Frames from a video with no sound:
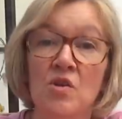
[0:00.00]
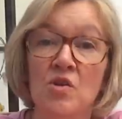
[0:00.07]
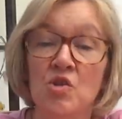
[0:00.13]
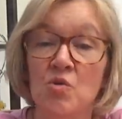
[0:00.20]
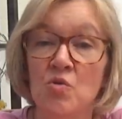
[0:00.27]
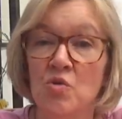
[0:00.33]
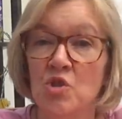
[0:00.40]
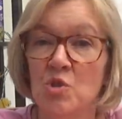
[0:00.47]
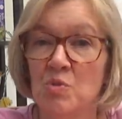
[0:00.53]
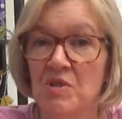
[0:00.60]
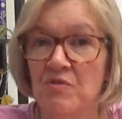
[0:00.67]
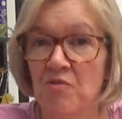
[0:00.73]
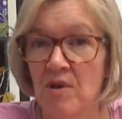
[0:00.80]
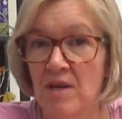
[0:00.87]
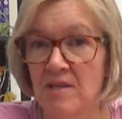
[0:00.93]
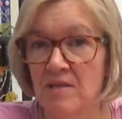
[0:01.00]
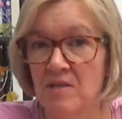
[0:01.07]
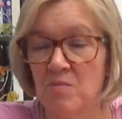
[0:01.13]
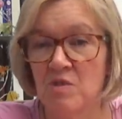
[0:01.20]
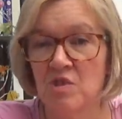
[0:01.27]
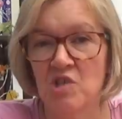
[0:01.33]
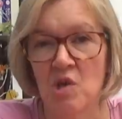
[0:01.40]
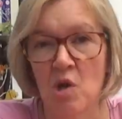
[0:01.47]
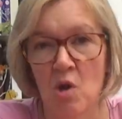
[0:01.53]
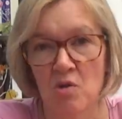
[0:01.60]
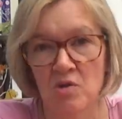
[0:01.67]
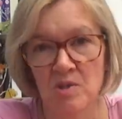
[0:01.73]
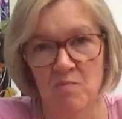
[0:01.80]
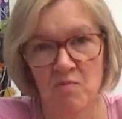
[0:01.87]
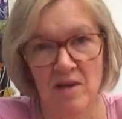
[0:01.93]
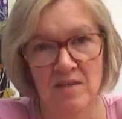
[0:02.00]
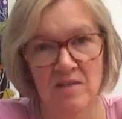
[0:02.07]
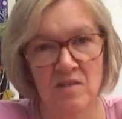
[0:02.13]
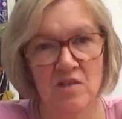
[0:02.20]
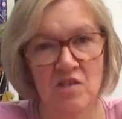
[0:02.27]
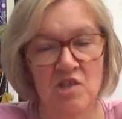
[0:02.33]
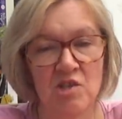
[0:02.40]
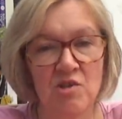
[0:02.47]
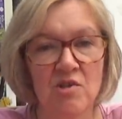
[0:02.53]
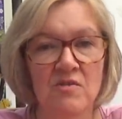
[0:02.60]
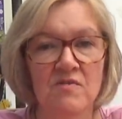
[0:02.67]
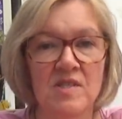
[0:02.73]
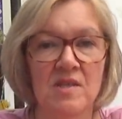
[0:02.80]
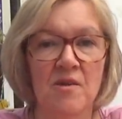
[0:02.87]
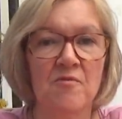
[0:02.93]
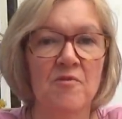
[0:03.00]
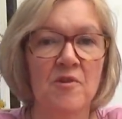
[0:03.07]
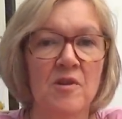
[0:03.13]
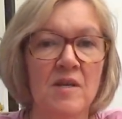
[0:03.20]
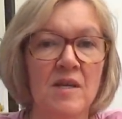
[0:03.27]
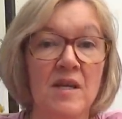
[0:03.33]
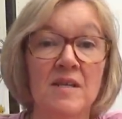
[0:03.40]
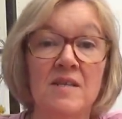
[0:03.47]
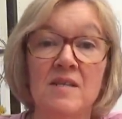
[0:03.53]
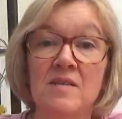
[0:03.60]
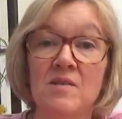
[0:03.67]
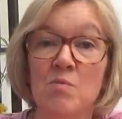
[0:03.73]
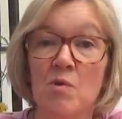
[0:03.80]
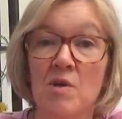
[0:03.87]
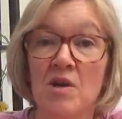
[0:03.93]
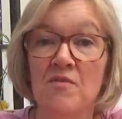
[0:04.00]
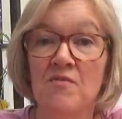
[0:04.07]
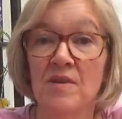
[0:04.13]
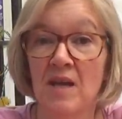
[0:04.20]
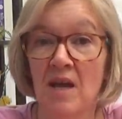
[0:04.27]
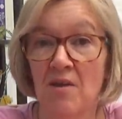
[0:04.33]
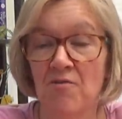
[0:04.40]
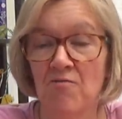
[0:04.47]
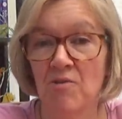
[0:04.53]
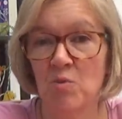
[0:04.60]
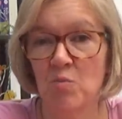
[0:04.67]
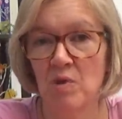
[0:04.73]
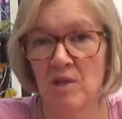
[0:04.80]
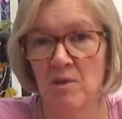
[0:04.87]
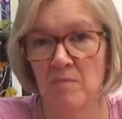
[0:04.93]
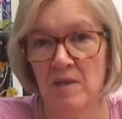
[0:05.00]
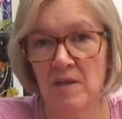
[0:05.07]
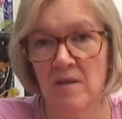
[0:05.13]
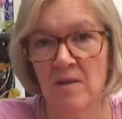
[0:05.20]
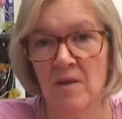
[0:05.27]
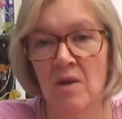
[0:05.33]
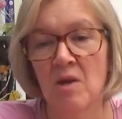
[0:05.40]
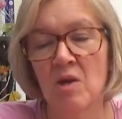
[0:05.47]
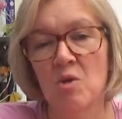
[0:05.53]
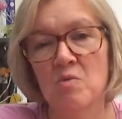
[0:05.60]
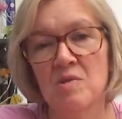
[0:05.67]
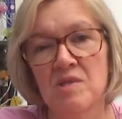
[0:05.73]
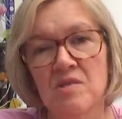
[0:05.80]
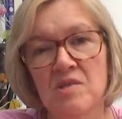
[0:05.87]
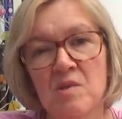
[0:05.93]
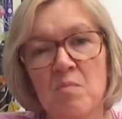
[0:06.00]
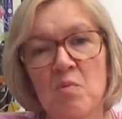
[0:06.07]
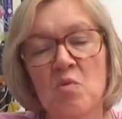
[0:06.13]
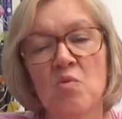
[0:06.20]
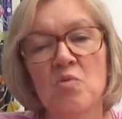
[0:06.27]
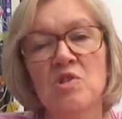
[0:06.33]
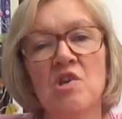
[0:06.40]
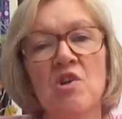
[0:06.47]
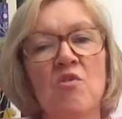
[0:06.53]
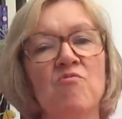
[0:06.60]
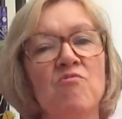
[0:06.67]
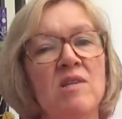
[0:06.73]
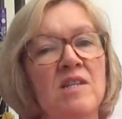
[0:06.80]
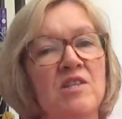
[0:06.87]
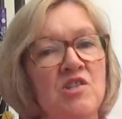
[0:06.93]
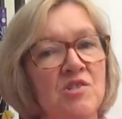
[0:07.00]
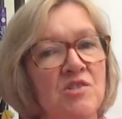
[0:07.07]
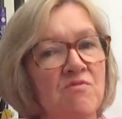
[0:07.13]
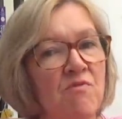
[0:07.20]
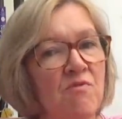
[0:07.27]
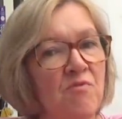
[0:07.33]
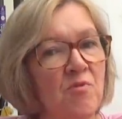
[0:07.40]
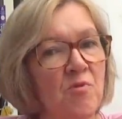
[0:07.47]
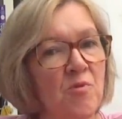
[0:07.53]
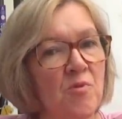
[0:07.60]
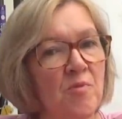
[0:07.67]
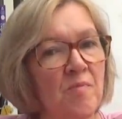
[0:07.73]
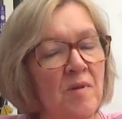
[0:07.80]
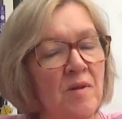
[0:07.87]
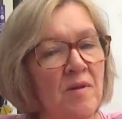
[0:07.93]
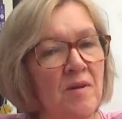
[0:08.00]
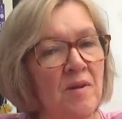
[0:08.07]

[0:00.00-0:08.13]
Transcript: George was friends with Charles Brandon, Duke of Suffolk, and his wife Catherine Willoughby, who was a supporter of religious reform.